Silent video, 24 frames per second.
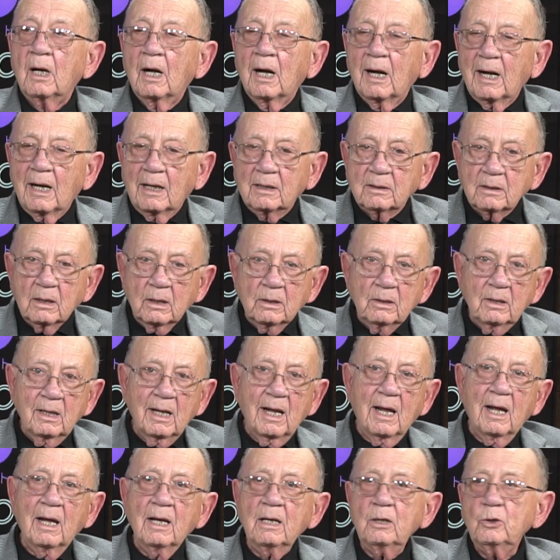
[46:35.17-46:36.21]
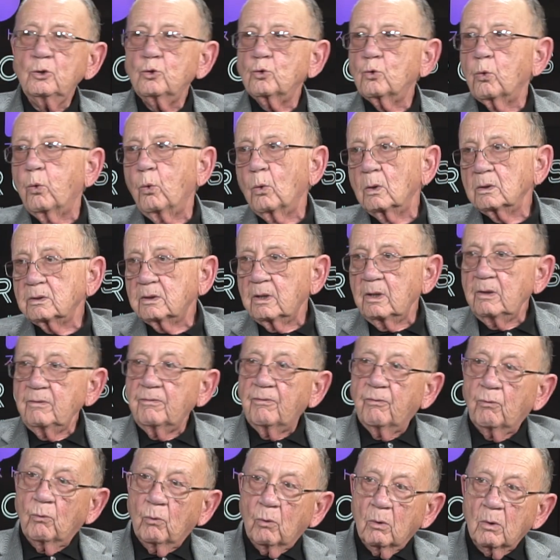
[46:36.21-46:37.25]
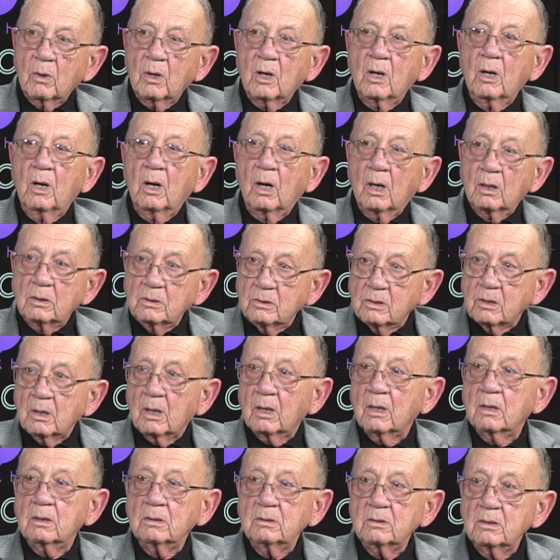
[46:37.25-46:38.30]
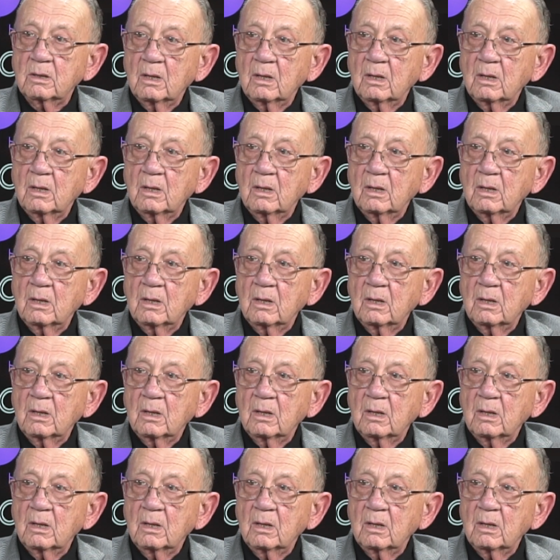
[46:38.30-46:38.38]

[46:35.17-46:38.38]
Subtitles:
on the 924 gun charge,